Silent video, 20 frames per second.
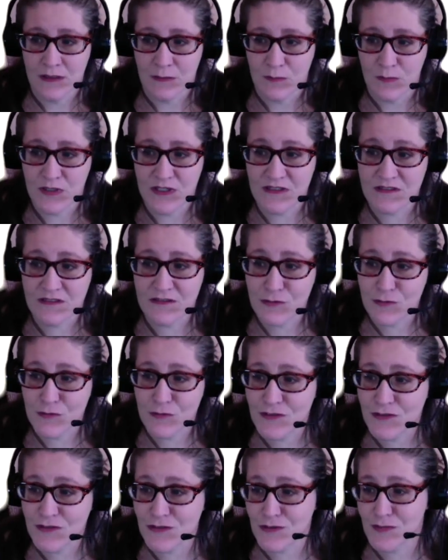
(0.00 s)
But it's
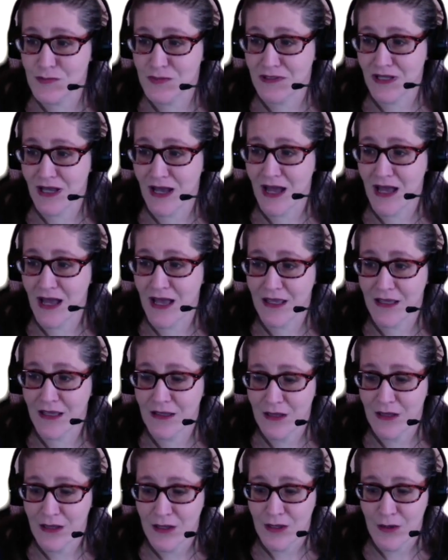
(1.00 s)
going to apply
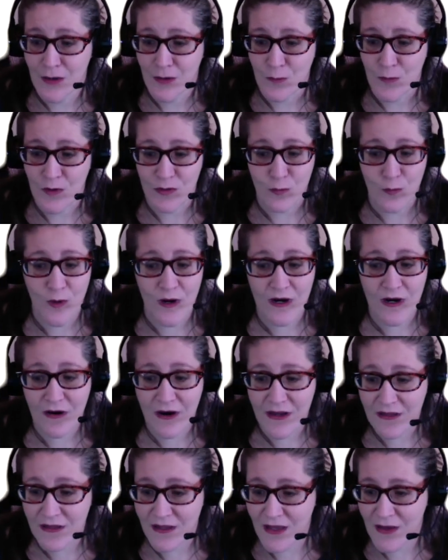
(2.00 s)
with where
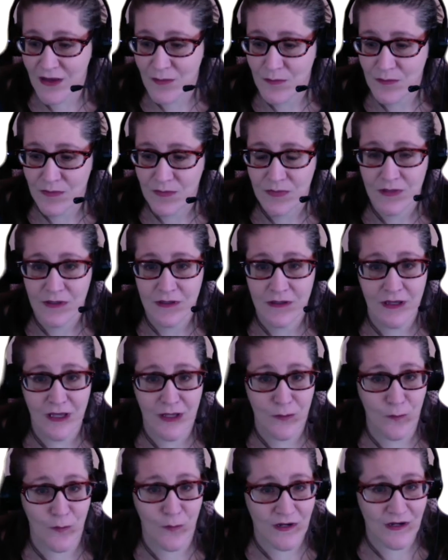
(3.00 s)
I am
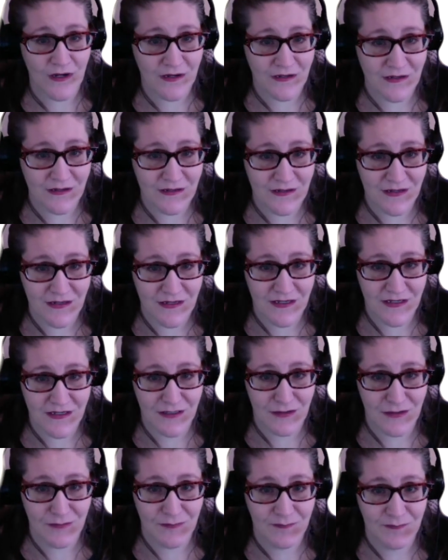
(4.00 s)
and what I need to
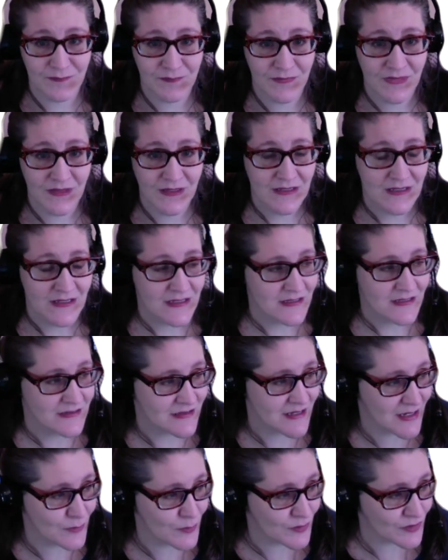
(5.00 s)
hear.
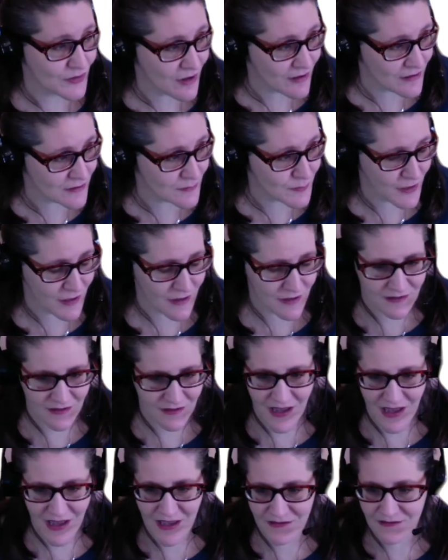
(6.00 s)
Same with all the
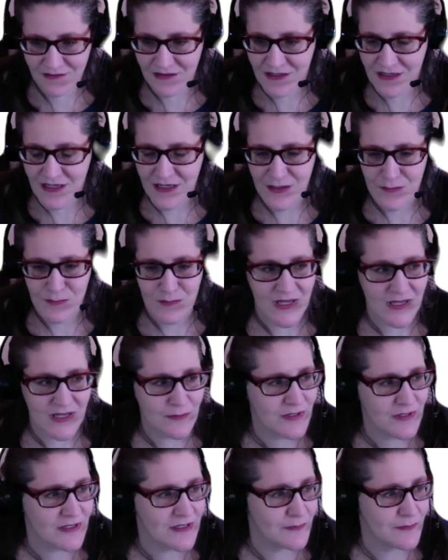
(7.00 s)
podcasts.
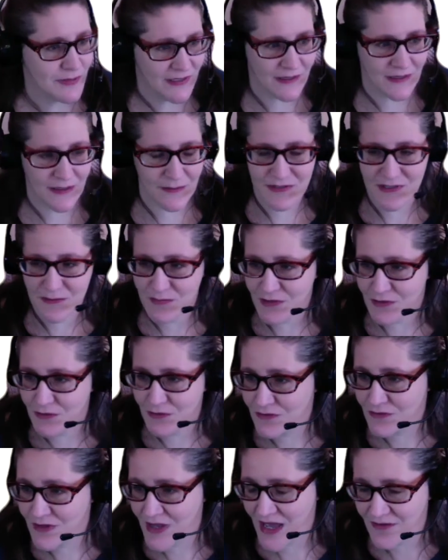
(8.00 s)
Maybe pick up something
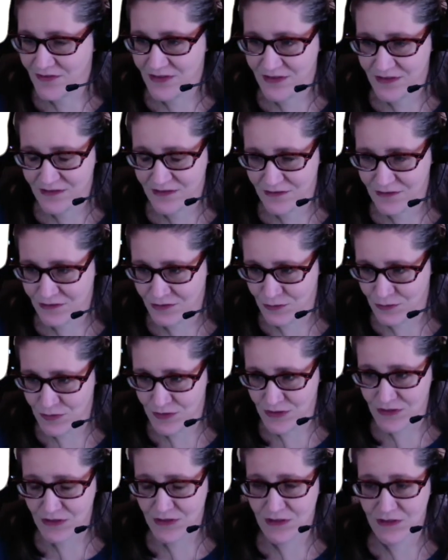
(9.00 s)
you haven't listened to in
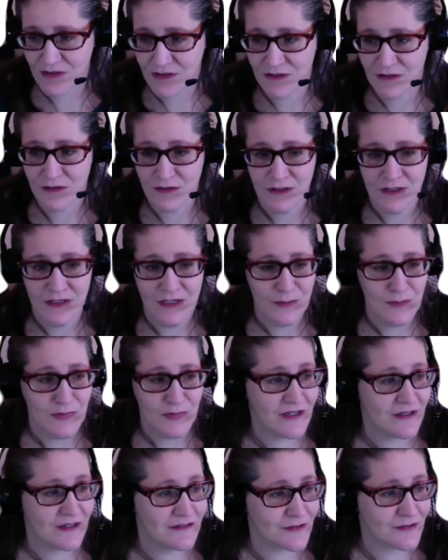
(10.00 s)
a year
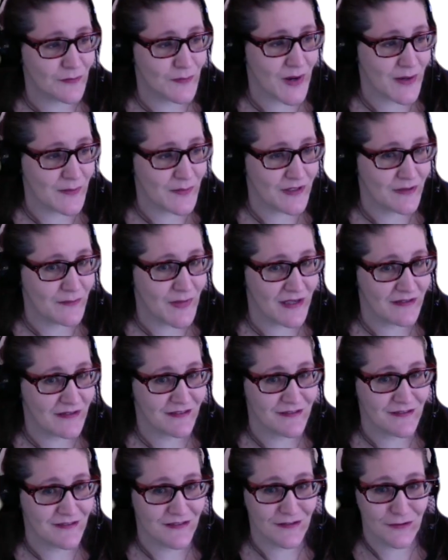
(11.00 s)
because there might be a
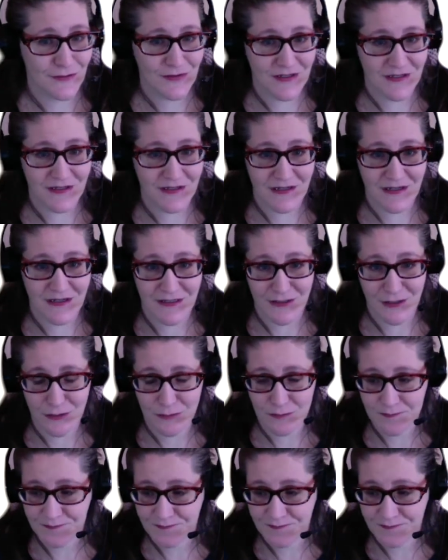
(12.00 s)
message that you need to hear.